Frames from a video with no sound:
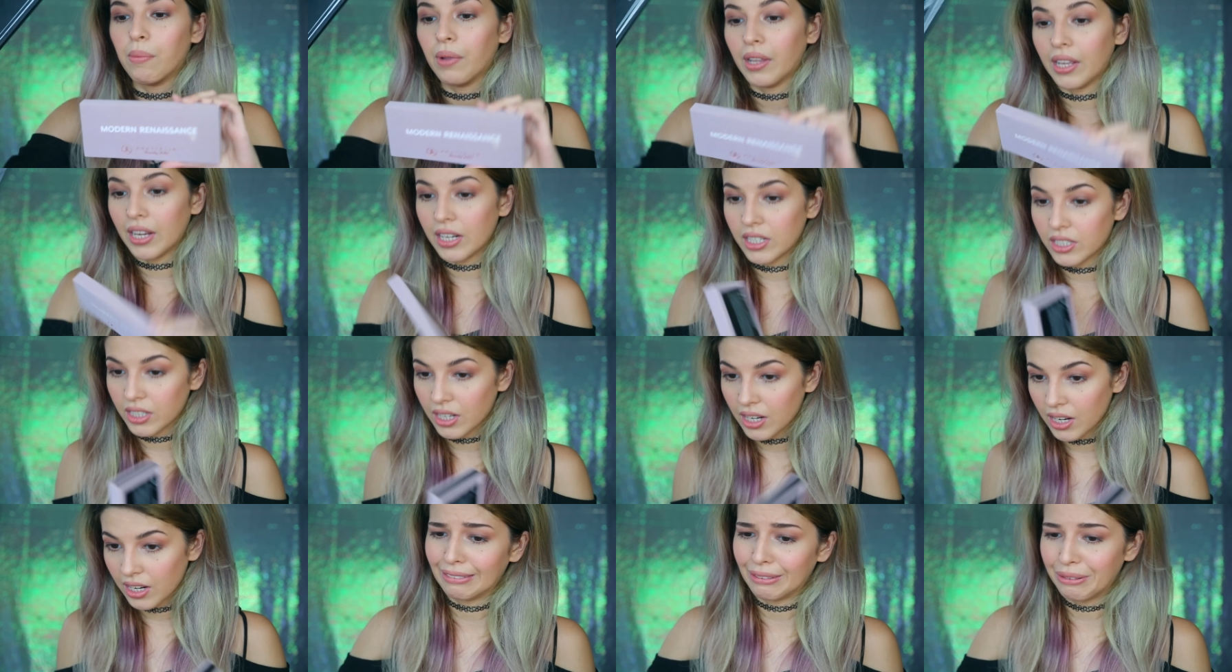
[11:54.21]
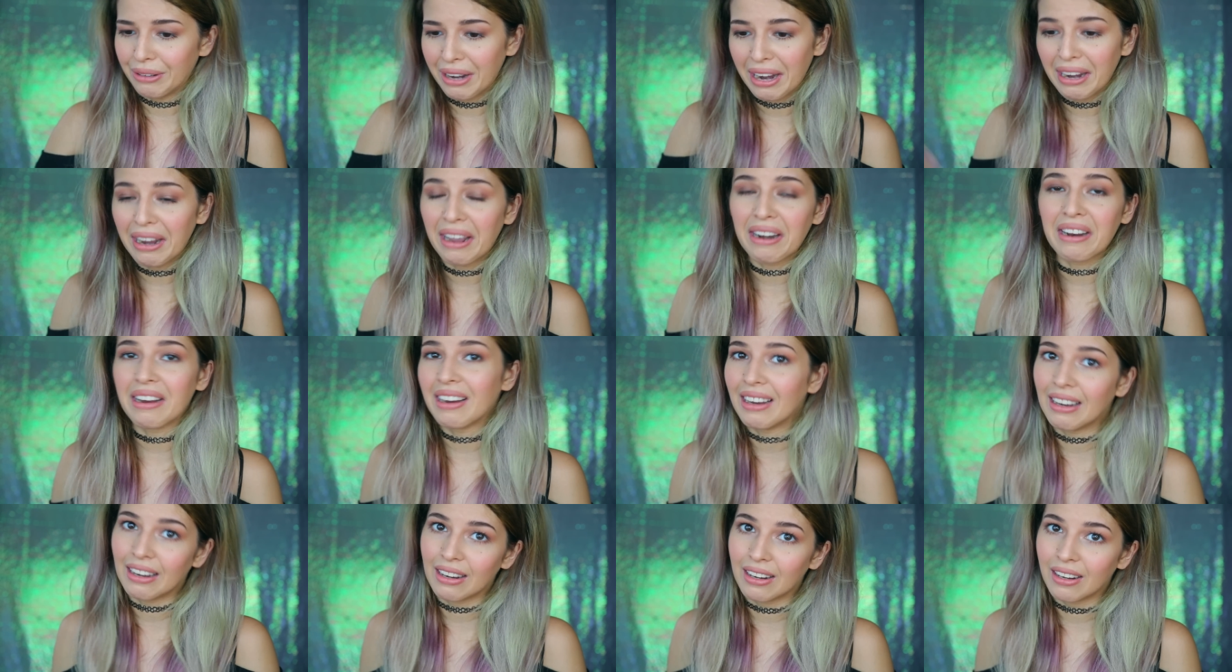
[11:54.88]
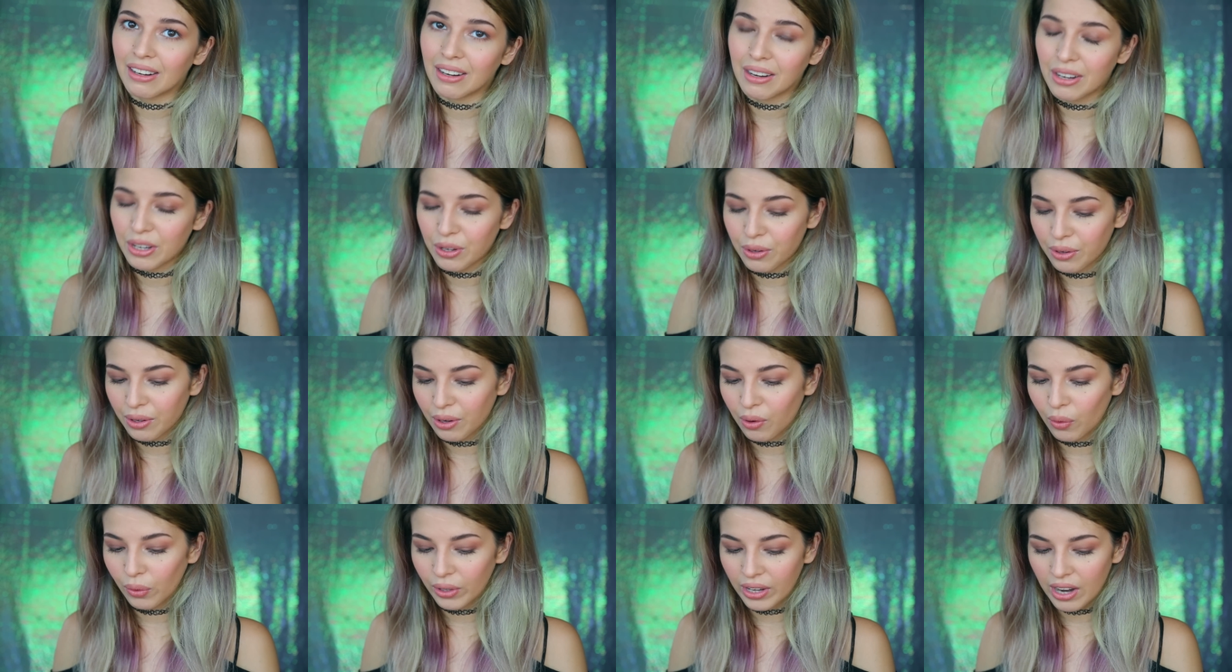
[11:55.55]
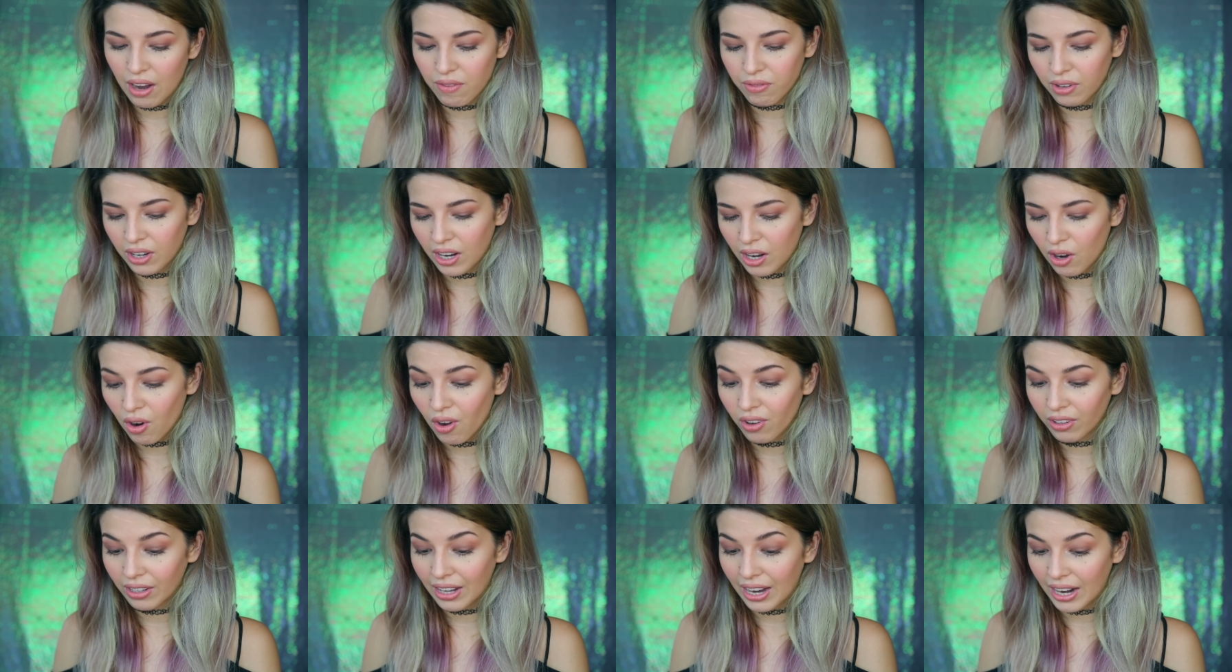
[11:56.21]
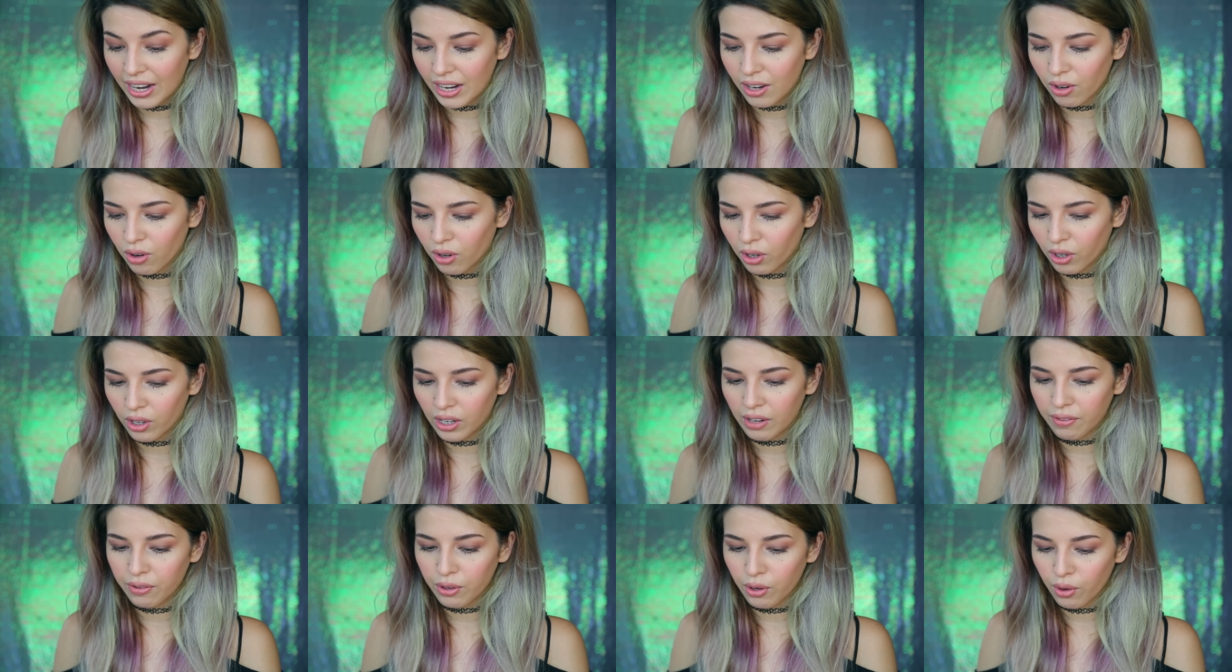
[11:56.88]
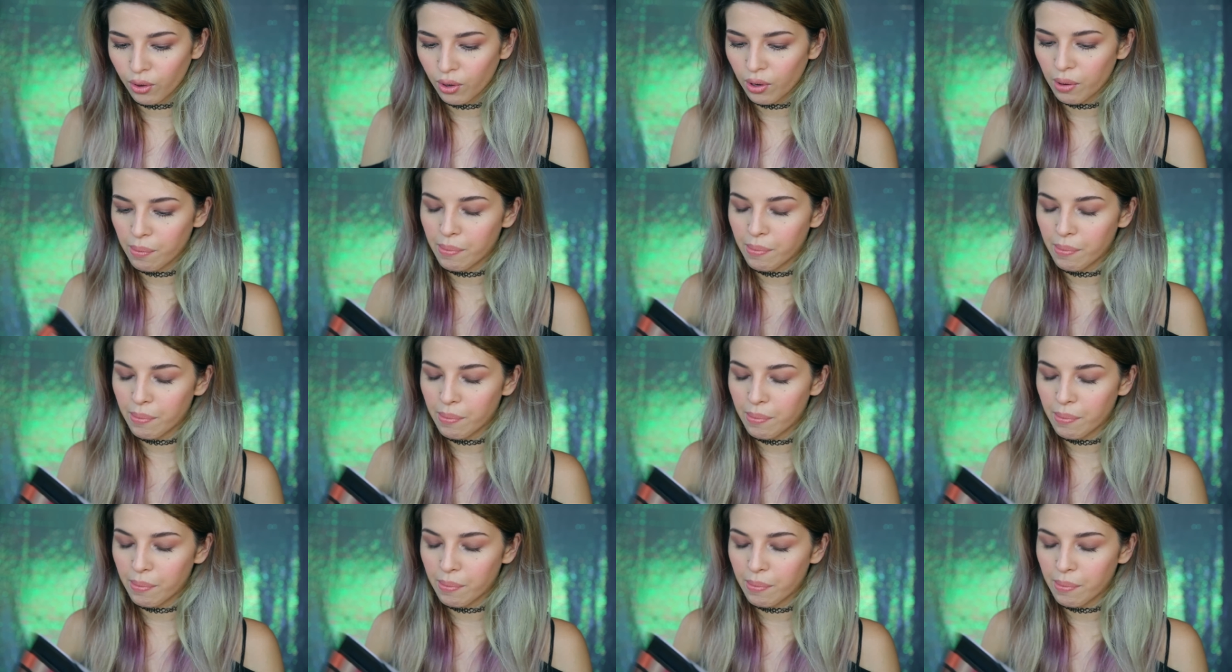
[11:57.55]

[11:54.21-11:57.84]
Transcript: Malaysia. You can get it here. You only have to get it online, or if you go to